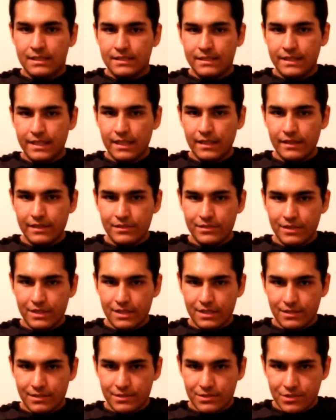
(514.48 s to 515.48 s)
The
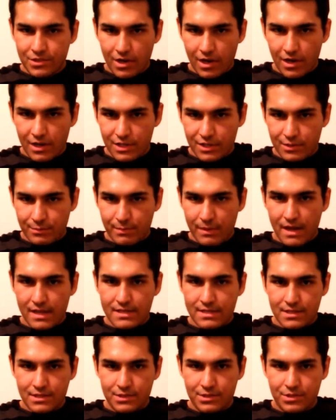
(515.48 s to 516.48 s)
electrical charge
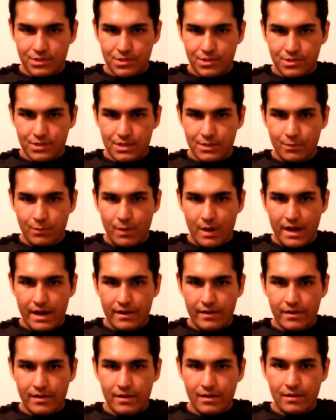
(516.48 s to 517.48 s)
passing through the
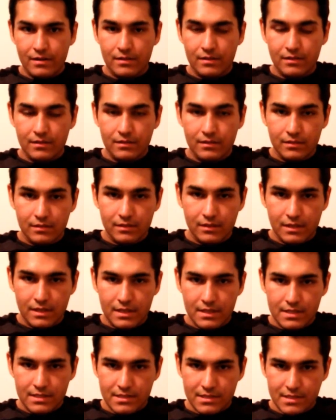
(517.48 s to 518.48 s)
wire
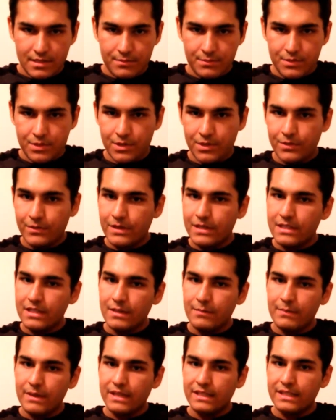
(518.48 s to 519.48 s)
seems to create
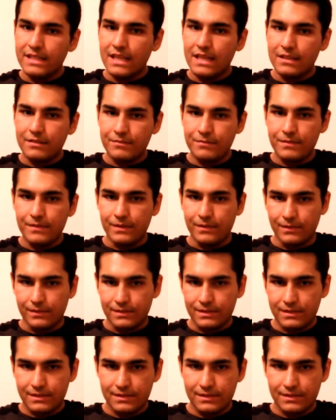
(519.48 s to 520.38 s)
a magnetic field.